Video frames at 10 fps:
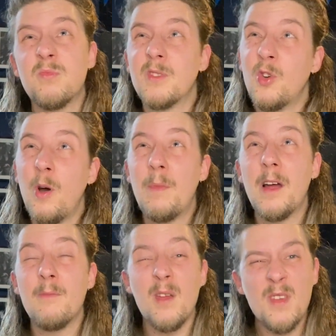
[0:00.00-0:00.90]
got
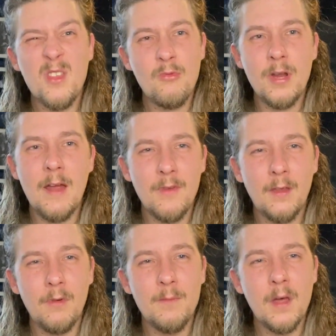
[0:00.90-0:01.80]
mine maybe every
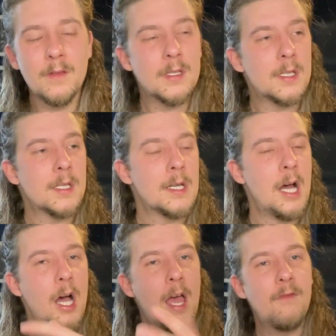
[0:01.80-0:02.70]
3 months,
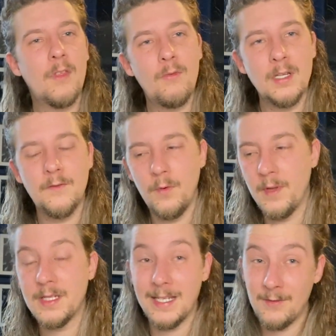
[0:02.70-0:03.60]
every 3 to 4
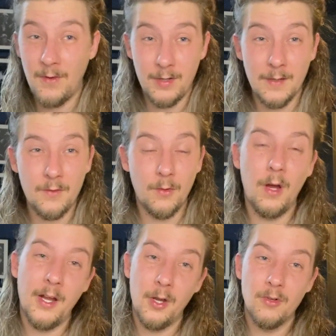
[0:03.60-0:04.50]
months. It's very difficult,
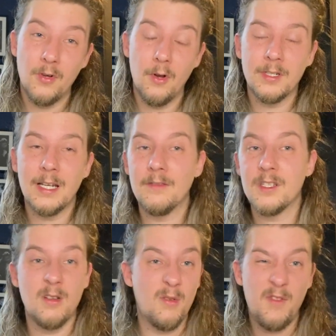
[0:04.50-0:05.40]
I know, during lockdown.
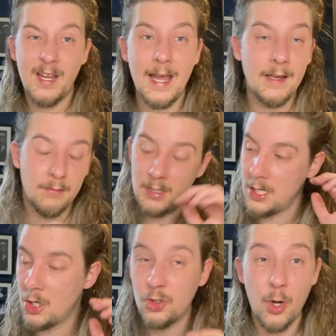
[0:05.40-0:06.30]
So if you can't,
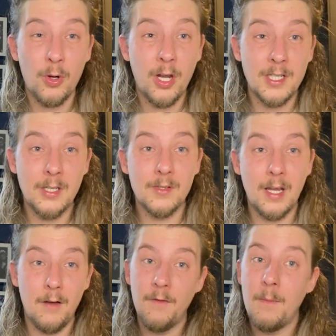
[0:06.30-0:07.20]
don't cut it
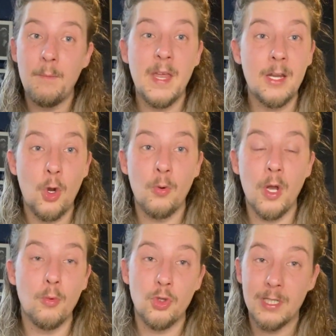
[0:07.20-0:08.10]
yourself. Big
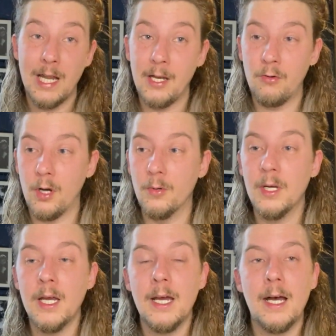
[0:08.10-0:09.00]
no, just let it grow.
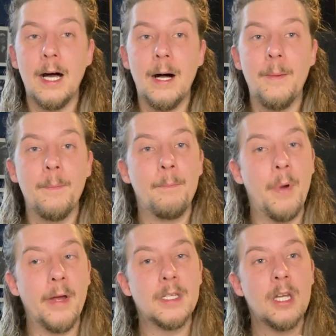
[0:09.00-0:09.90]

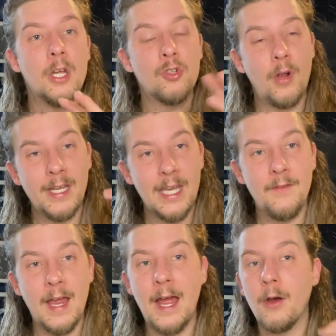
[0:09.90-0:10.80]
But try and even
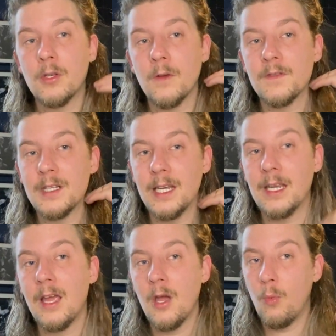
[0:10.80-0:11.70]
it out, because obviously
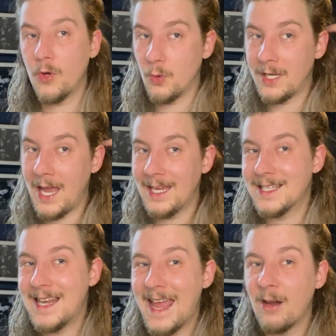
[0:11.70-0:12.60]
what you'll get is
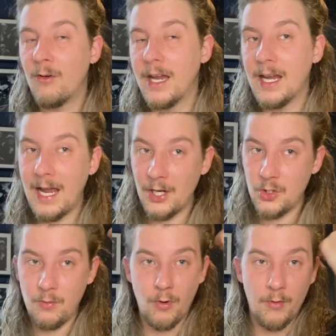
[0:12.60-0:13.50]
layering. As
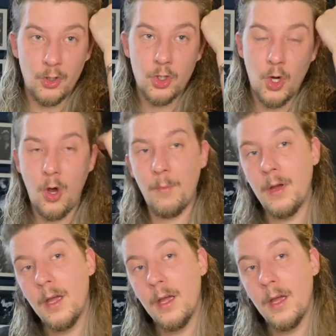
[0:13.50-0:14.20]
you grow the top